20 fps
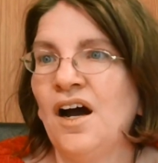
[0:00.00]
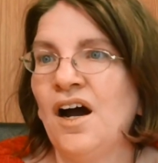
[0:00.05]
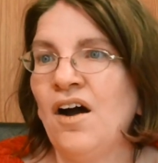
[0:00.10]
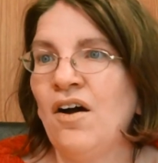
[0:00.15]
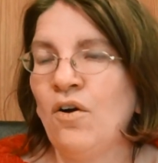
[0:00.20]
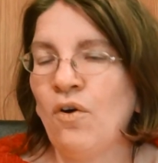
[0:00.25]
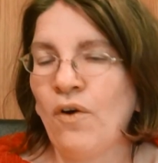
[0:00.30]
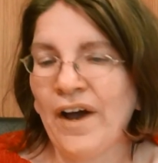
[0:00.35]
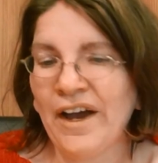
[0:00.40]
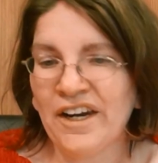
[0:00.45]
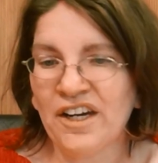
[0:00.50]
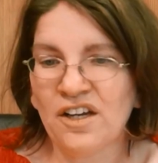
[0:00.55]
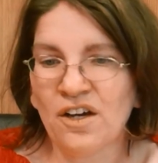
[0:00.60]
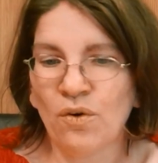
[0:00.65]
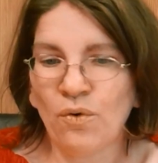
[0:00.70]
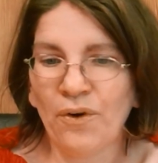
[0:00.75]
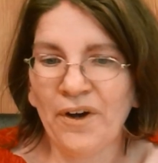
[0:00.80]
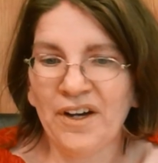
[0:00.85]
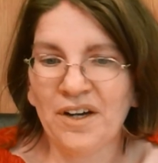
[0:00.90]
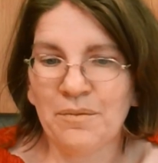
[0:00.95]
Oh,
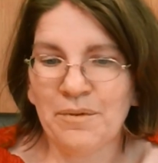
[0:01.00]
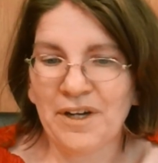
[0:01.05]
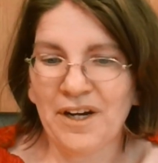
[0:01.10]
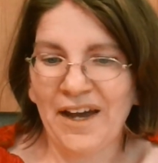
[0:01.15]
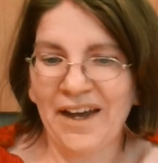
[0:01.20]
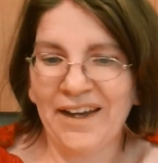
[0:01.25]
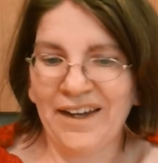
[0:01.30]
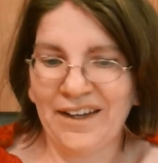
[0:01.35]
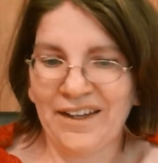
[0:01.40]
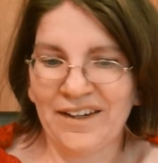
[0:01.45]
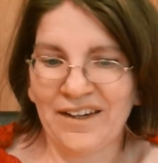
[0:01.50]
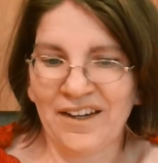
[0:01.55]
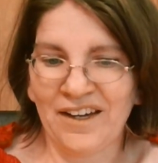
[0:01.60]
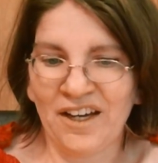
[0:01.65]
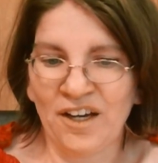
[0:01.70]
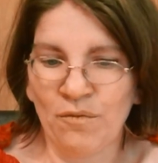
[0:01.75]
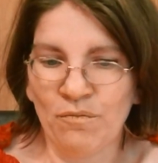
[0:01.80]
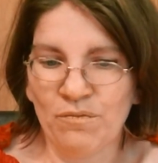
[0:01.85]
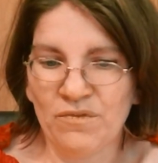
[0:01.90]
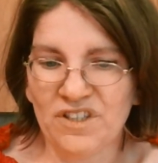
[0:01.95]
quite a bit. I
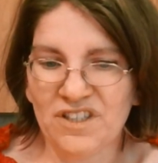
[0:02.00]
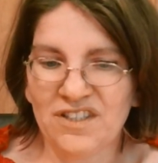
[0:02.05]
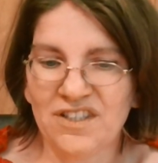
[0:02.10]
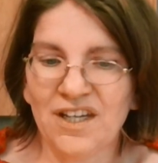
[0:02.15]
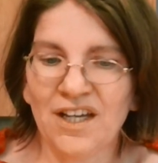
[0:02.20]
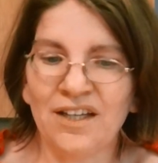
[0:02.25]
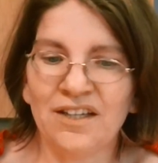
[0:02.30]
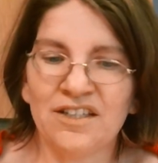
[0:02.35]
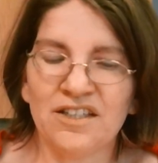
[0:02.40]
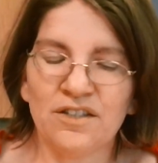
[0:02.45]
can just tell you,